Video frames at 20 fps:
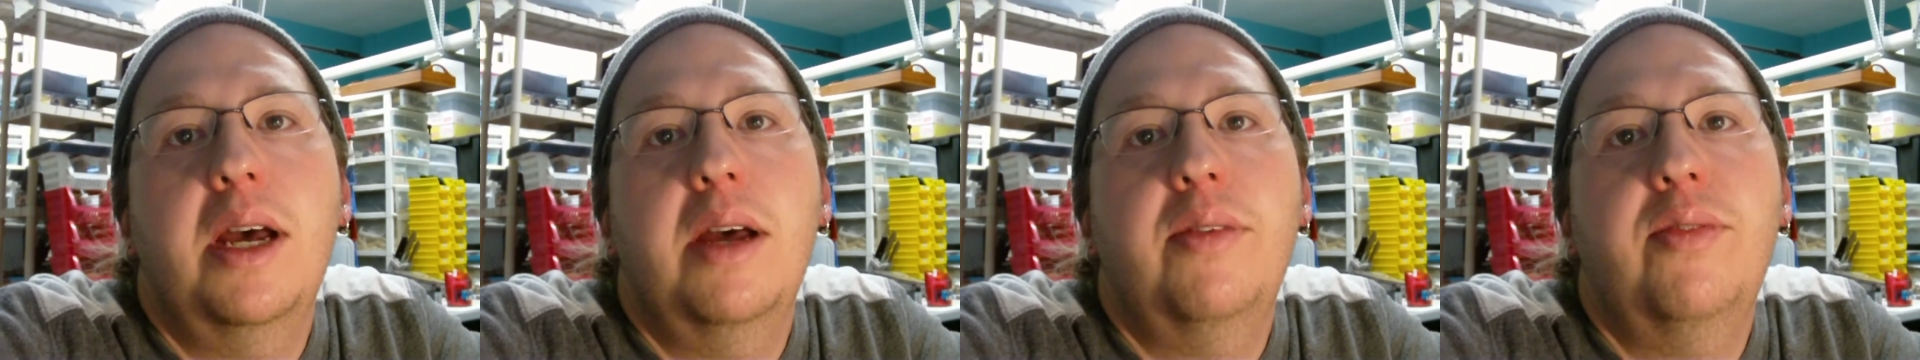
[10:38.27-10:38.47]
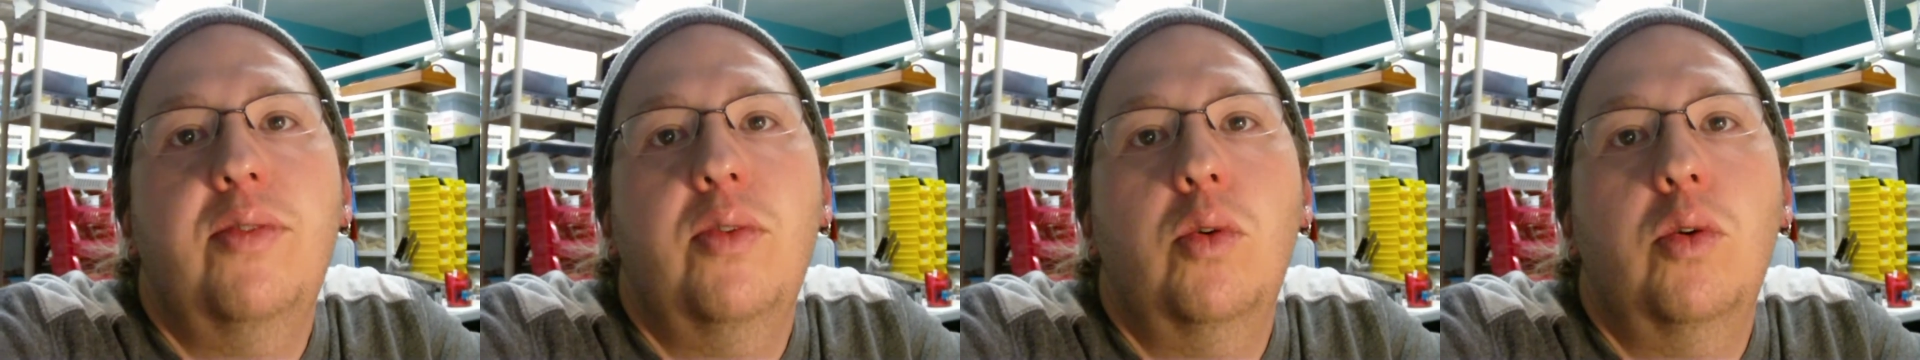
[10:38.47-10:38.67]

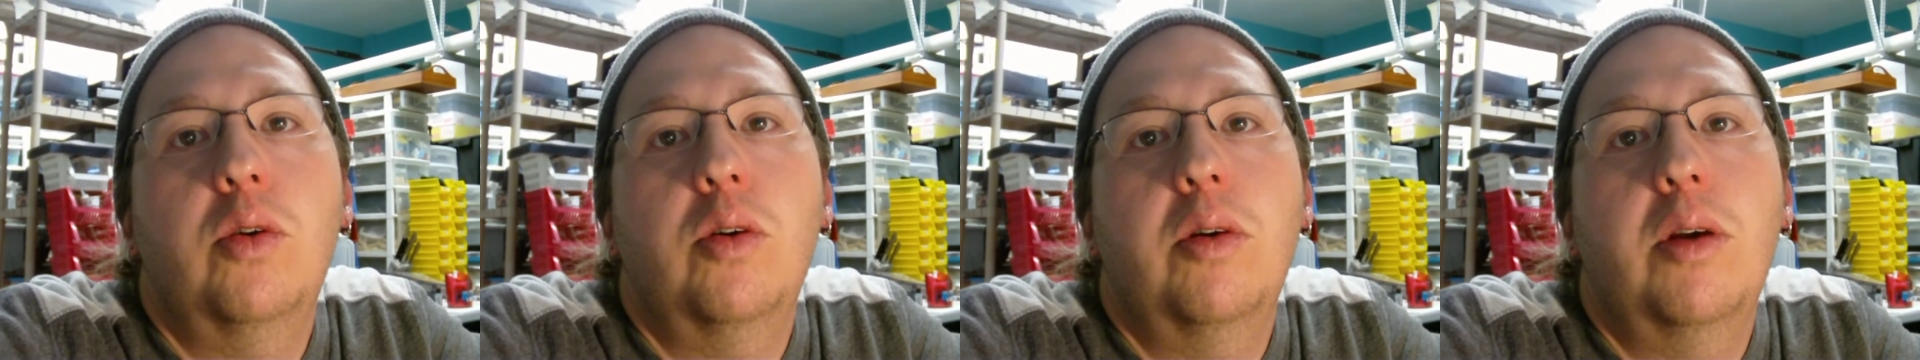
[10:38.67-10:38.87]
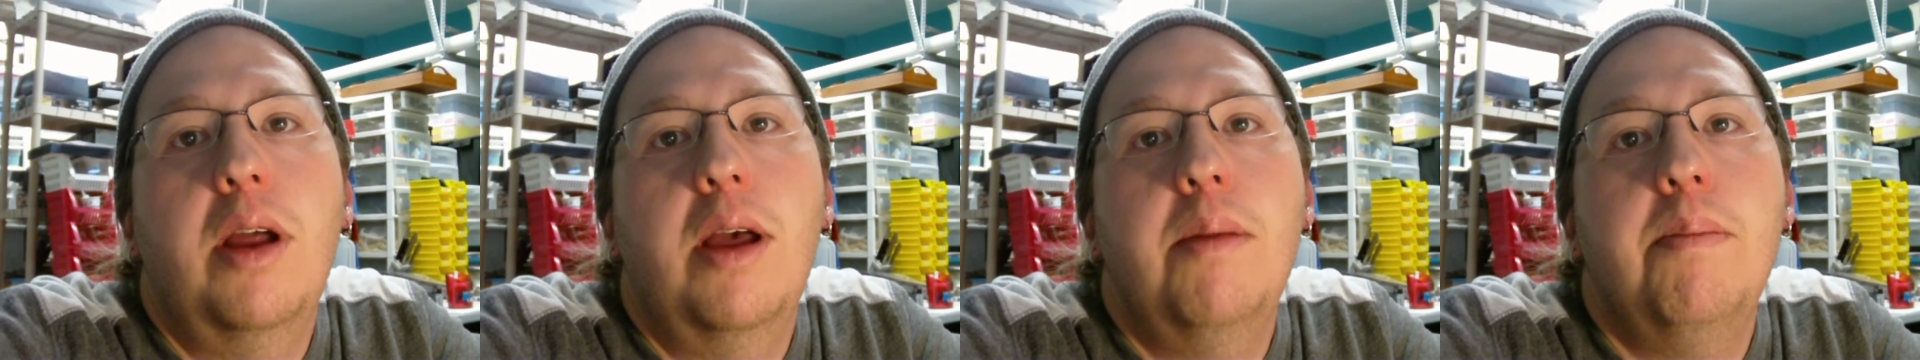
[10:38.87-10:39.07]

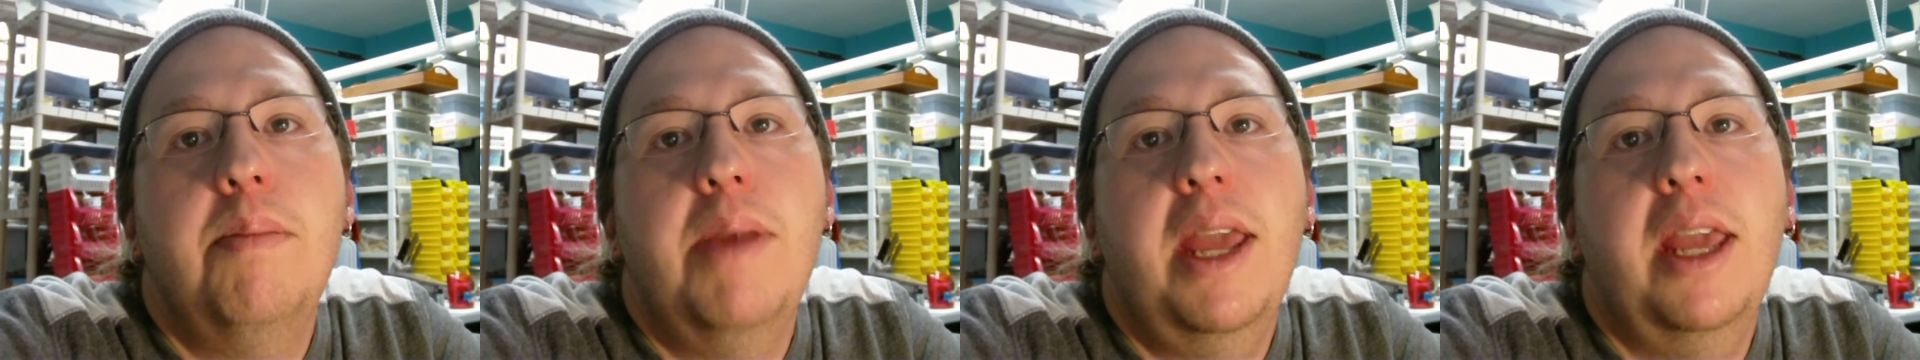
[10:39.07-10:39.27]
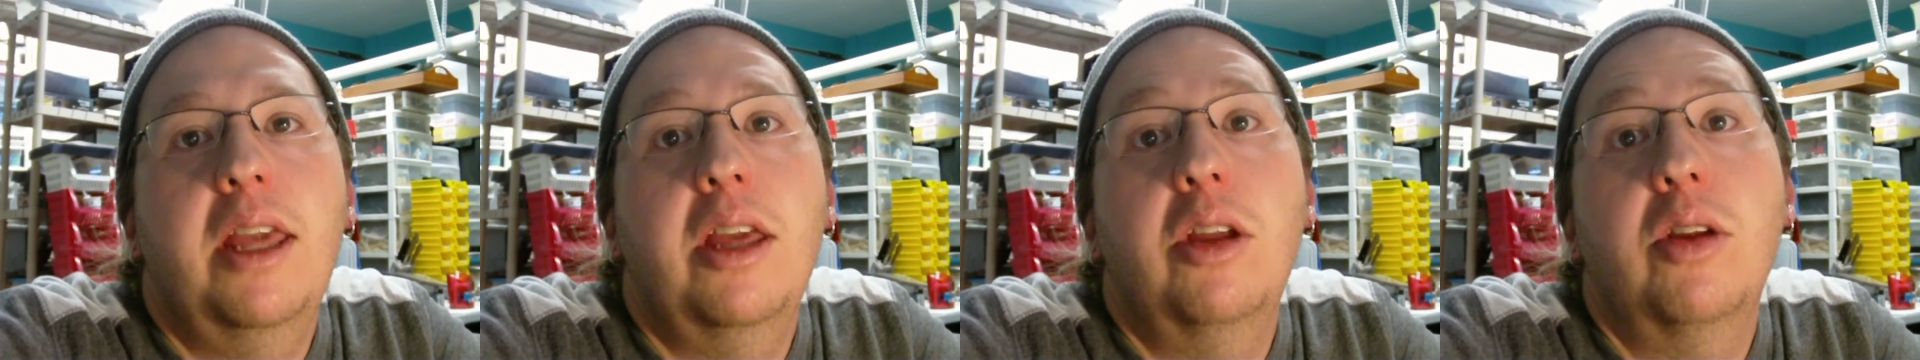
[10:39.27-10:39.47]
for
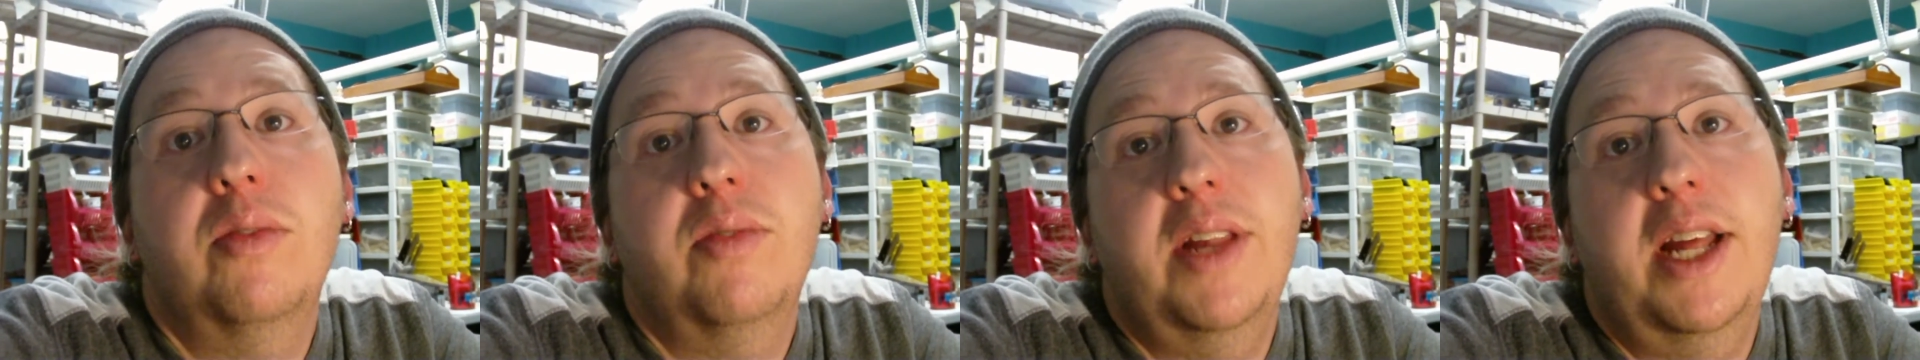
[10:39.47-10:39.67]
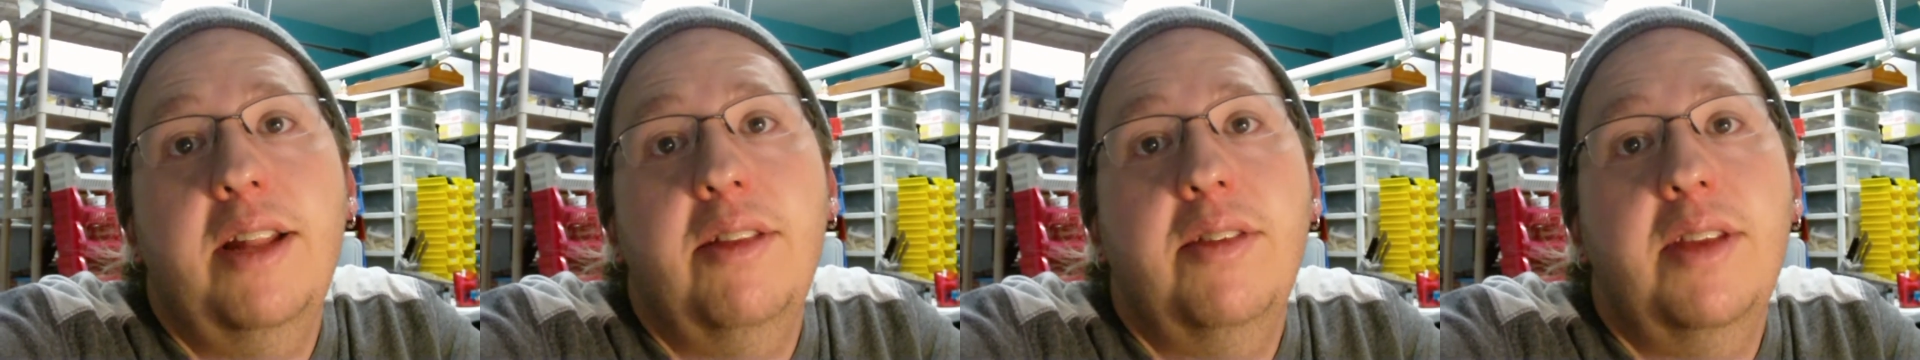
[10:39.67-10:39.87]
banking your
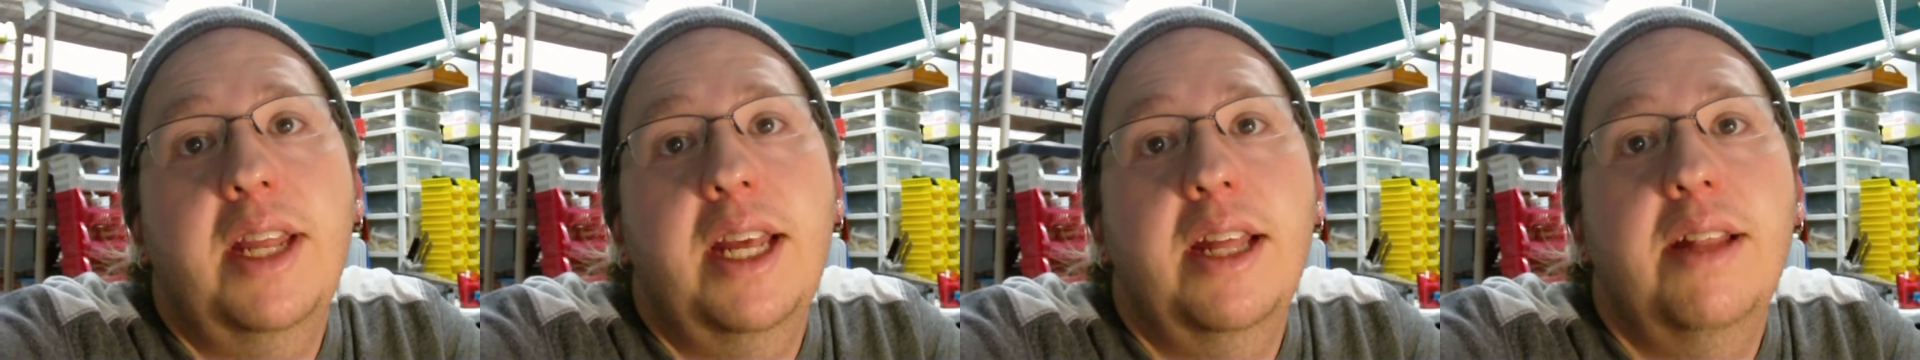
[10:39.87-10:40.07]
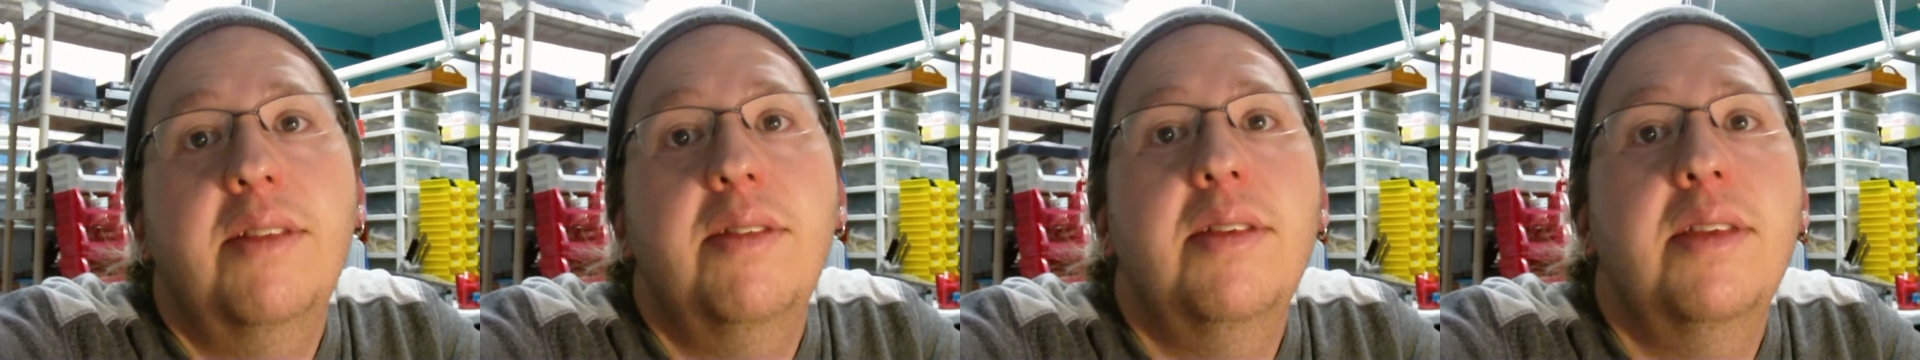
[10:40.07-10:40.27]
flight
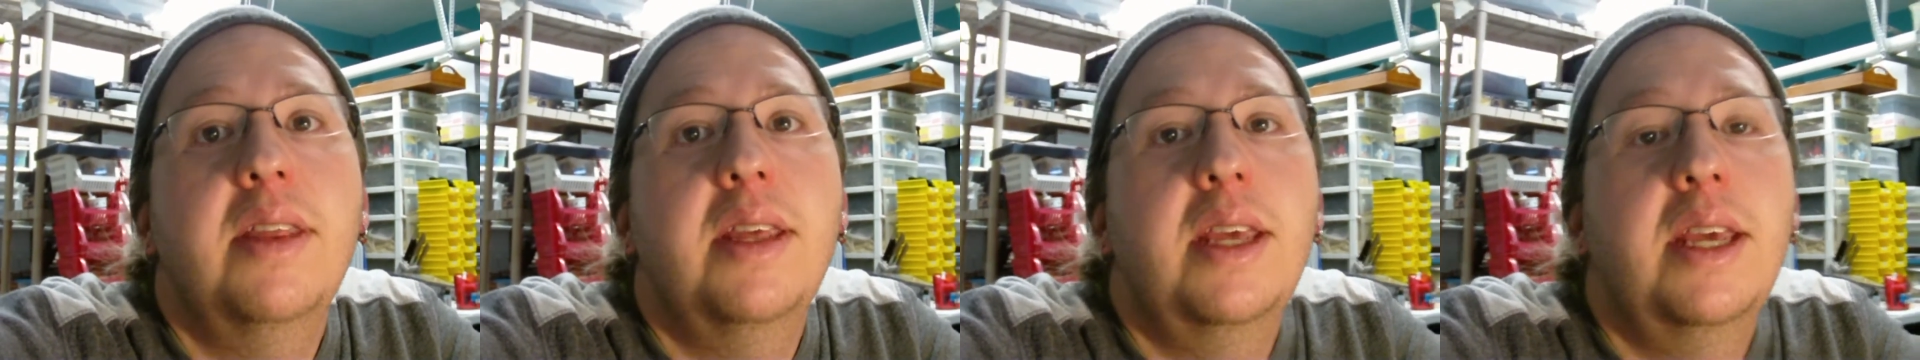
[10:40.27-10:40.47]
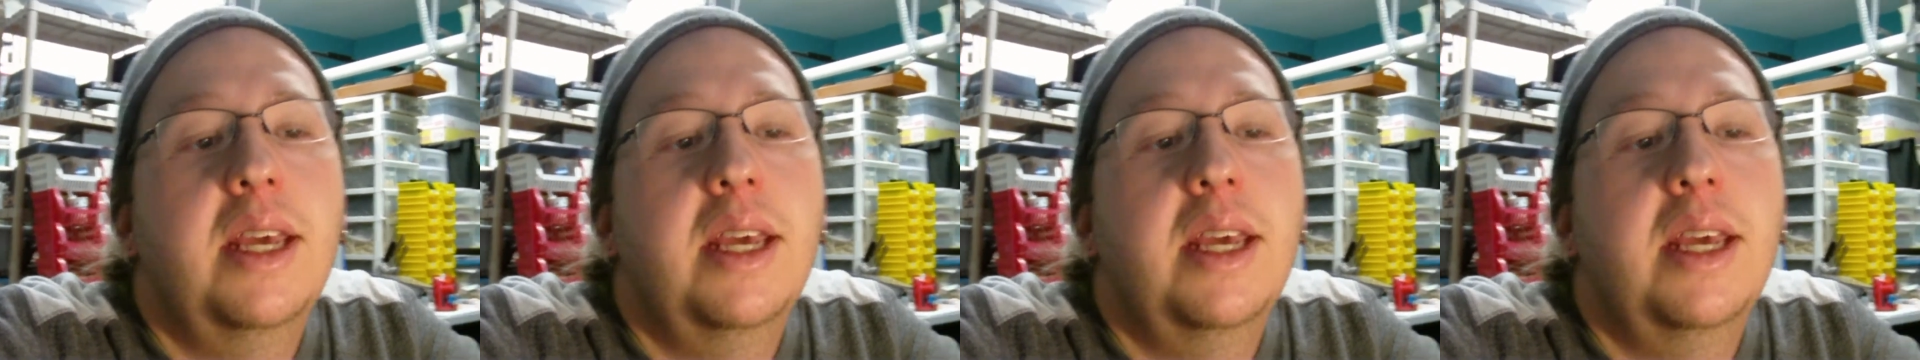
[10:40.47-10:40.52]
stands.